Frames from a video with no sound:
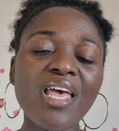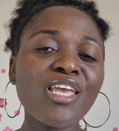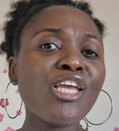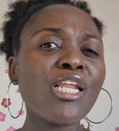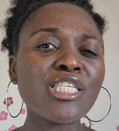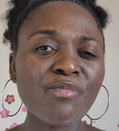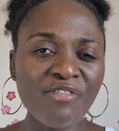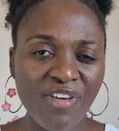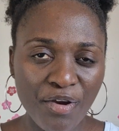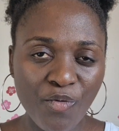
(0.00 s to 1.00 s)
You need to be
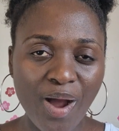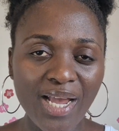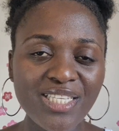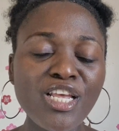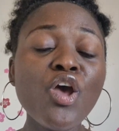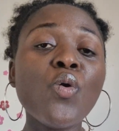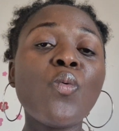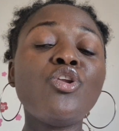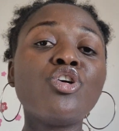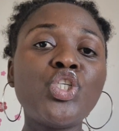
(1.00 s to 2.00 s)
very wise
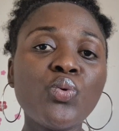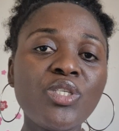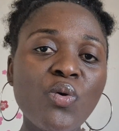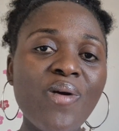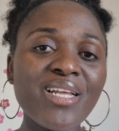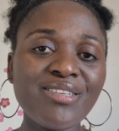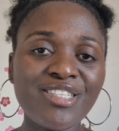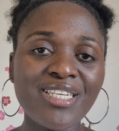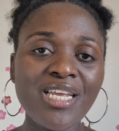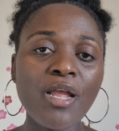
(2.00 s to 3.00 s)
when you're choosing where to study.